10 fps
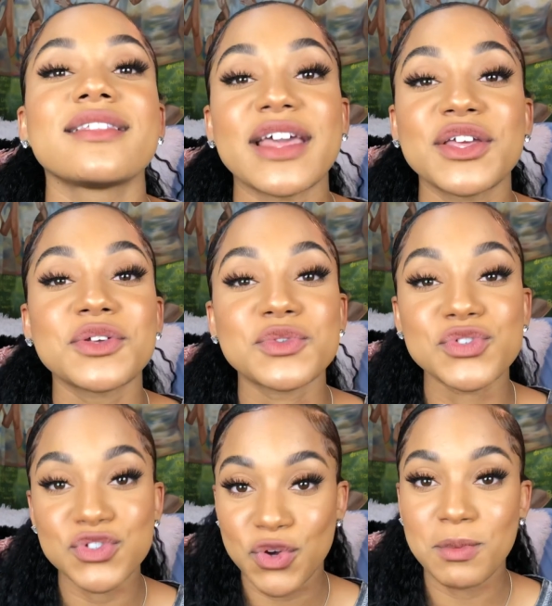thank you
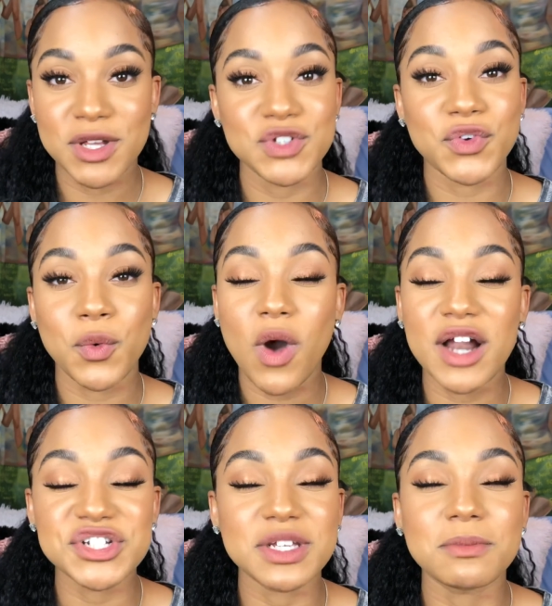so much for
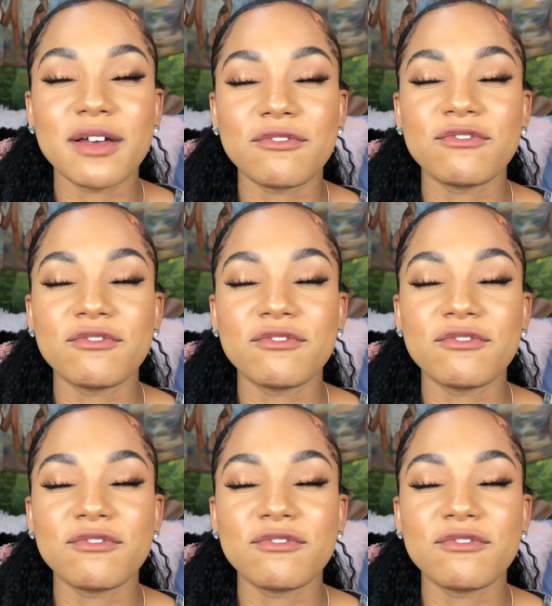watching my